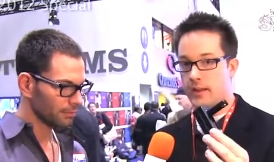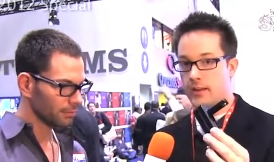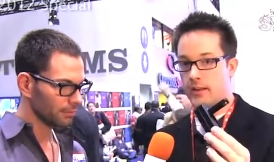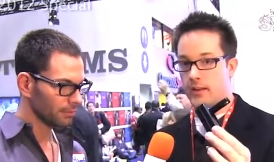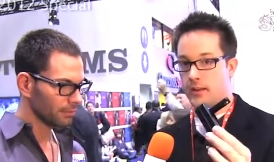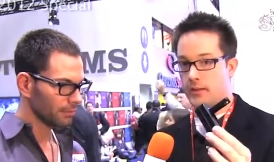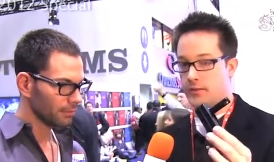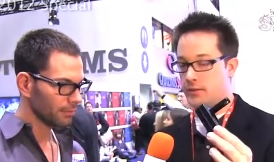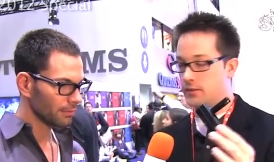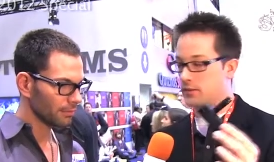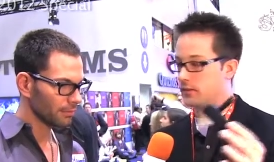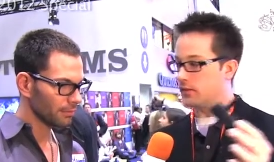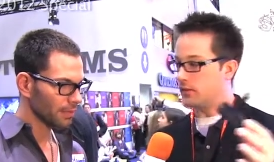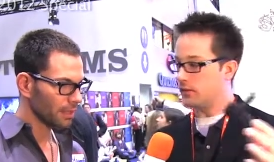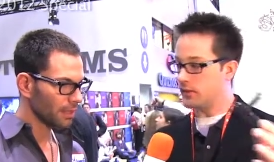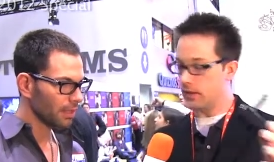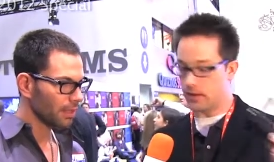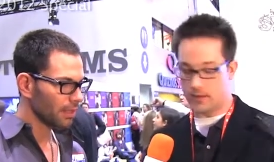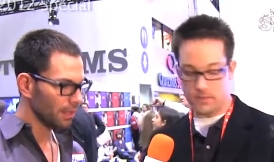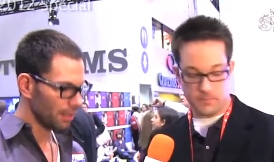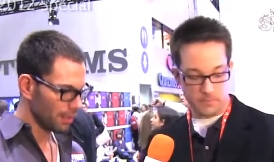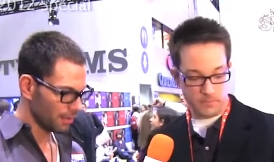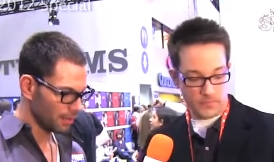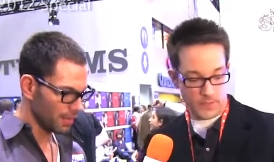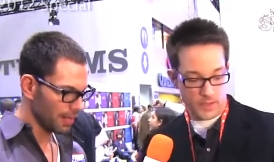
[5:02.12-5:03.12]
Speaker 1: connection,
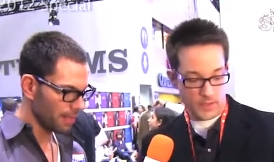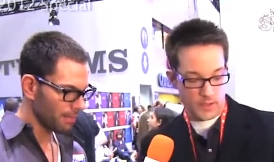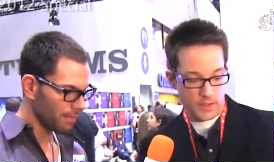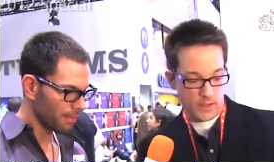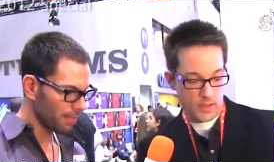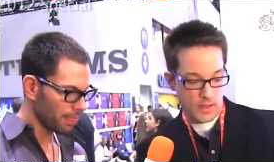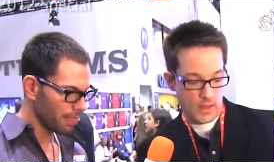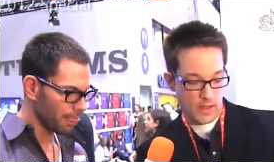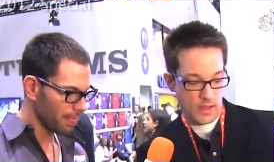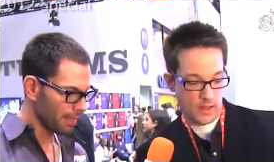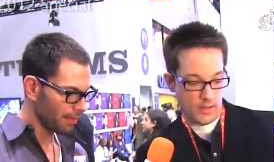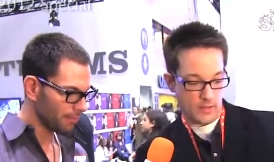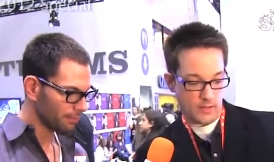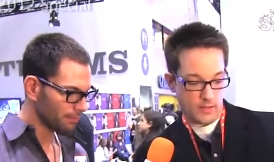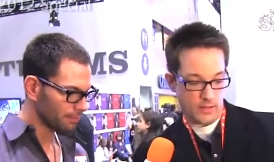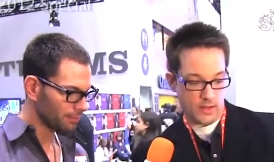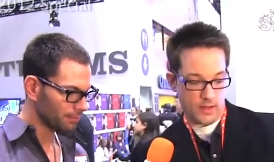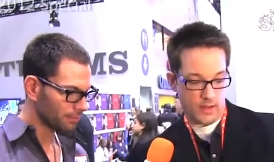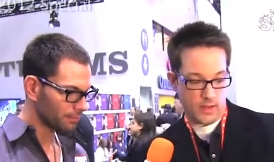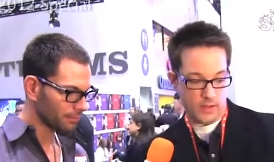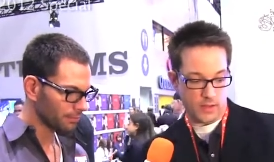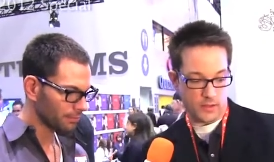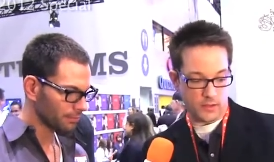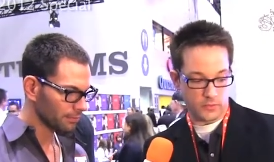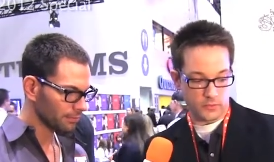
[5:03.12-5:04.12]
okay? Okay. And
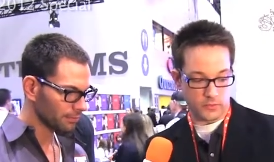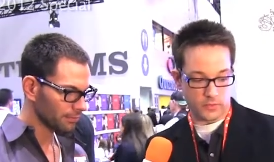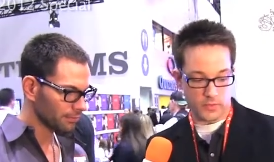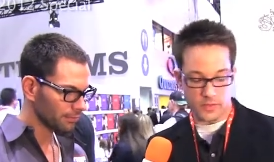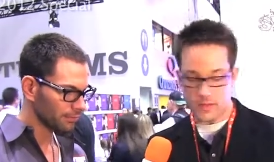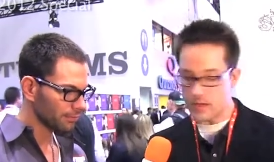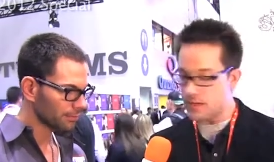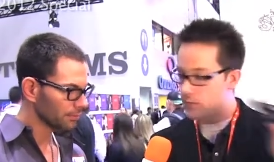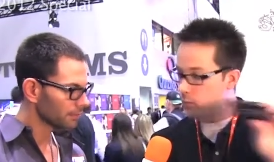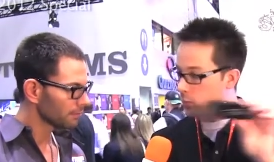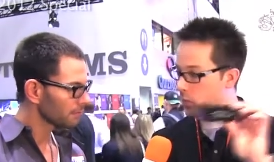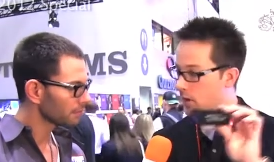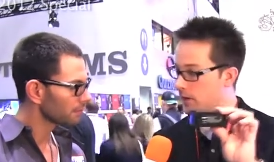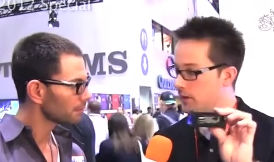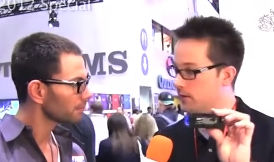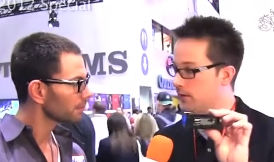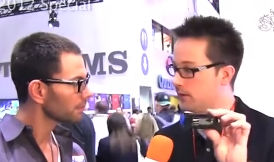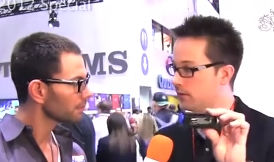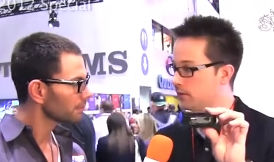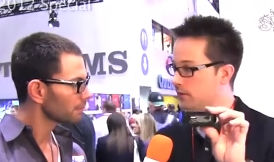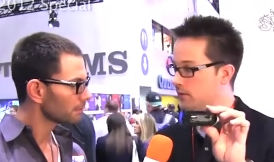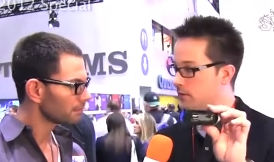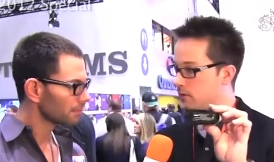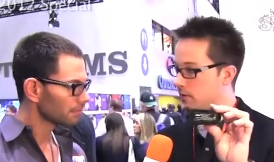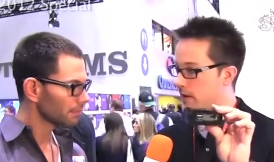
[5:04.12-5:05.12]
uh, so you need one of
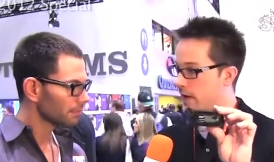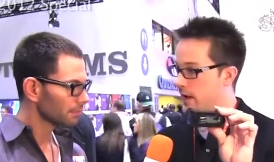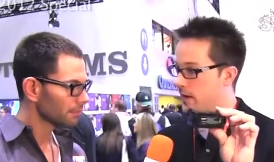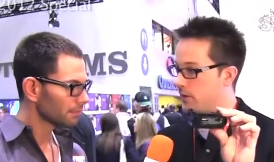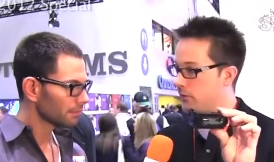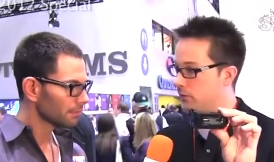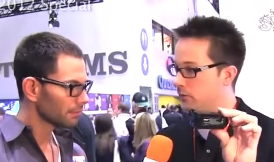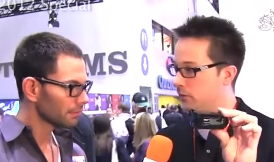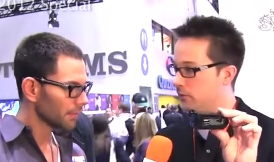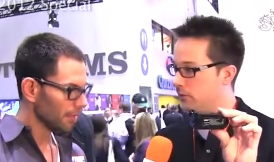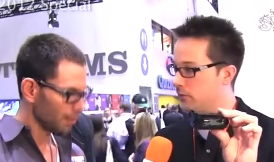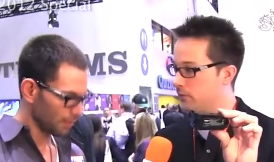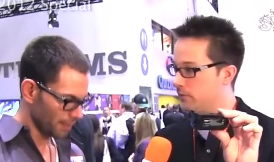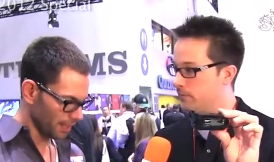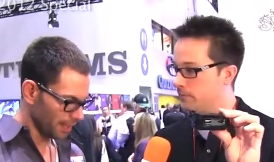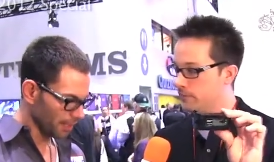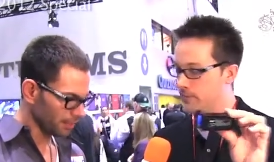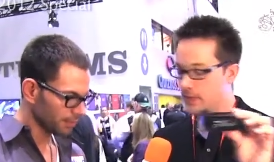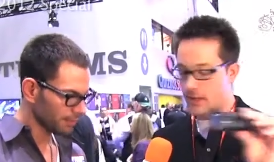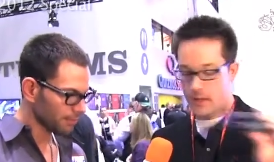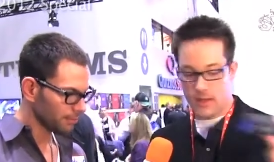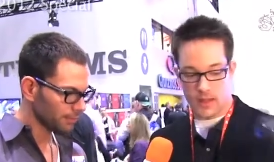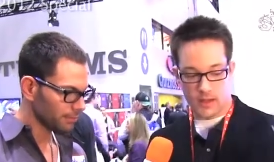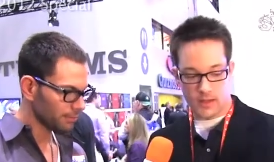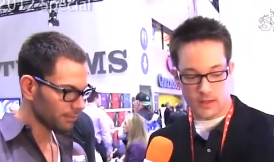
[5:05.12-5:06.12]
these in your house.
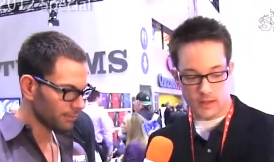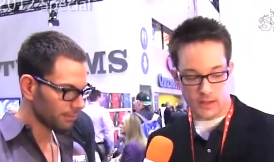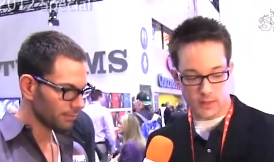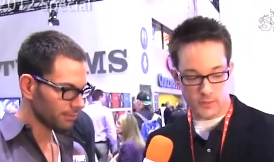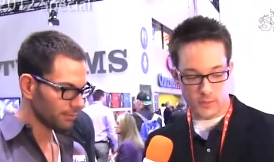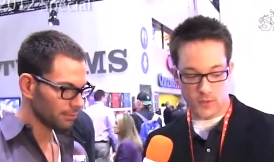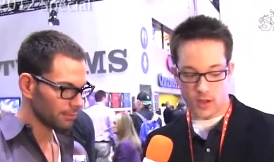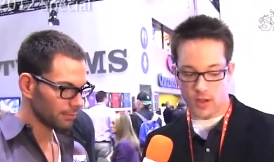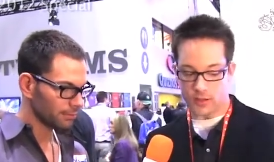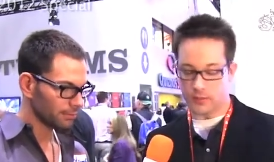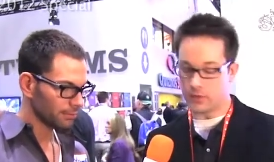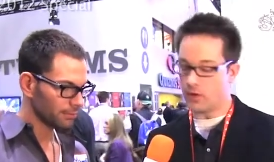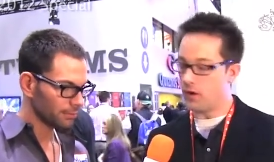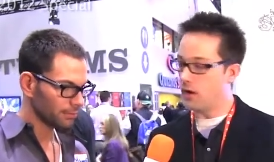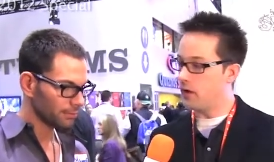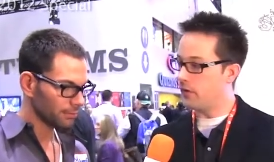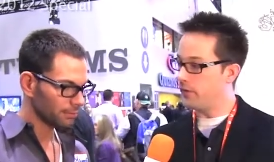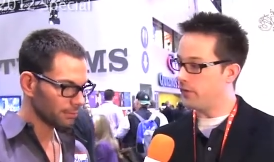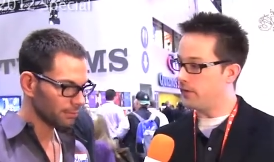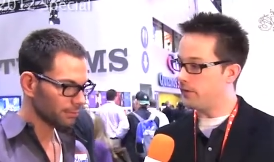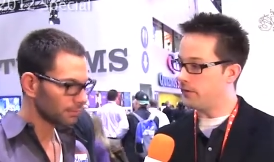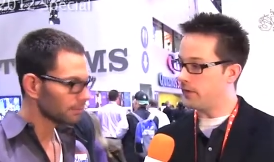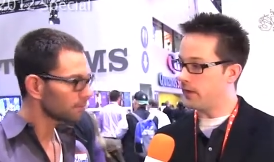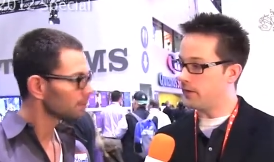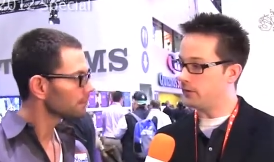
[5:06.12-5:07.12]
Okay. And it can talk to
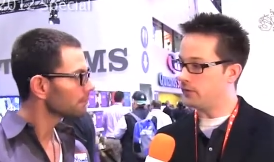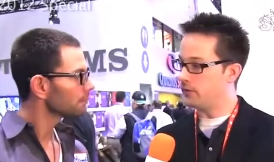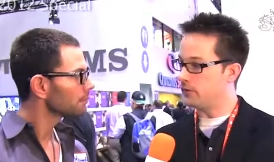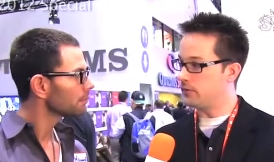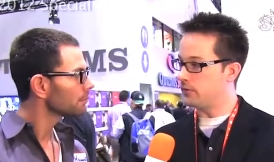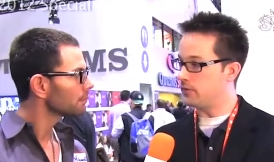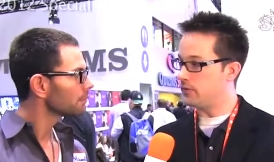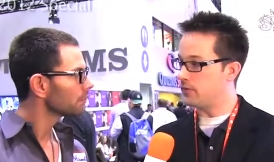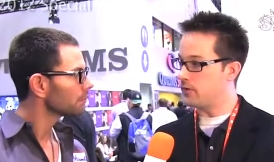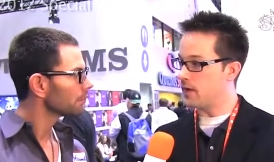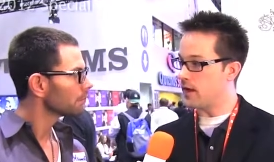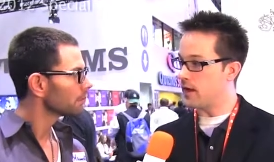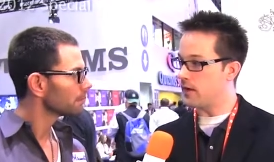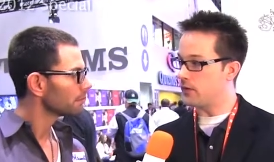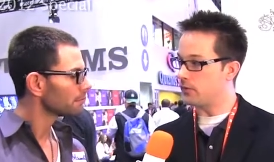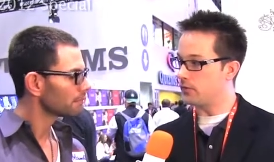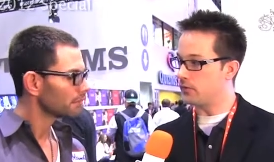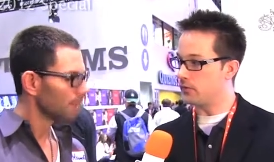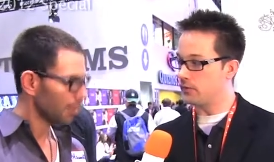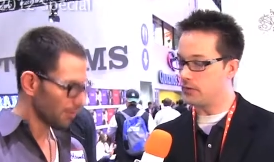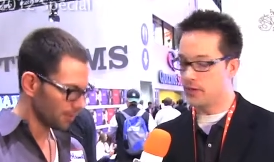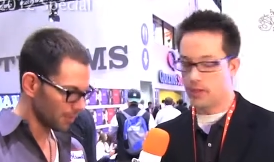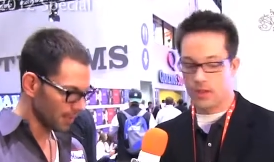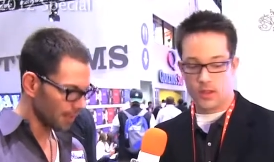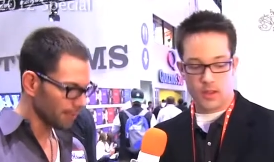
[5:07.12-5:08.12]
all the devices in your
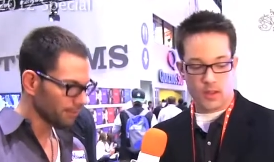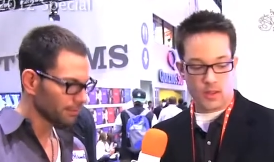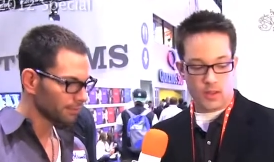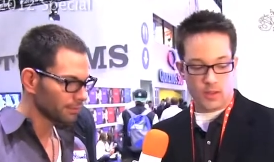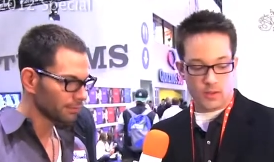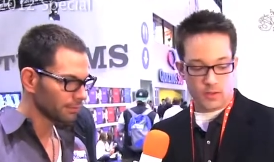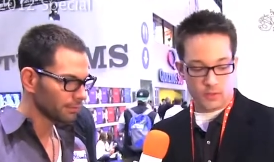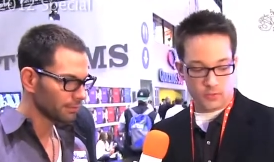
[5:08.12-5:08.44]
house. Okay.